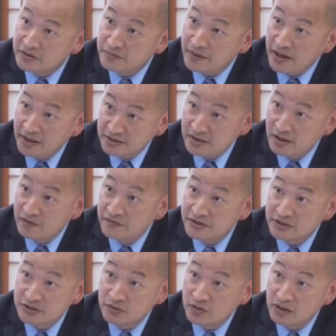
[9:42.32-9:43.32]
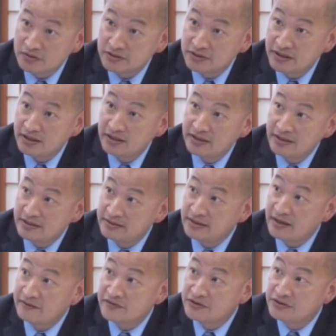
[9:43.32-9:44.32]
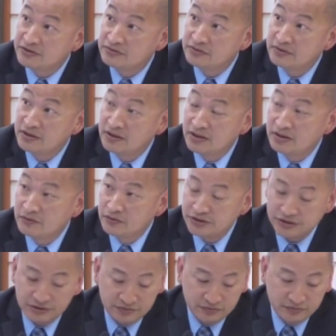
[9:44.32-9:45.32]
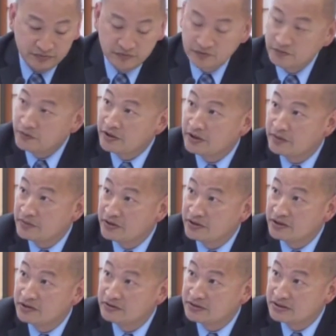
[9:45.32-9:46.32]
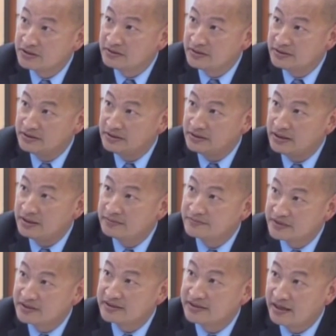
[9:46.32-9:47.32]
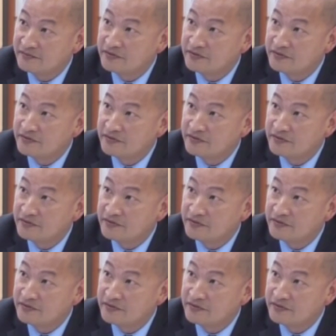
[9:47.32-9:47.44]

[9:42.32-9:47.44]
Pine's office as well today, late in the afternoon, which we weren't able to include it in the staff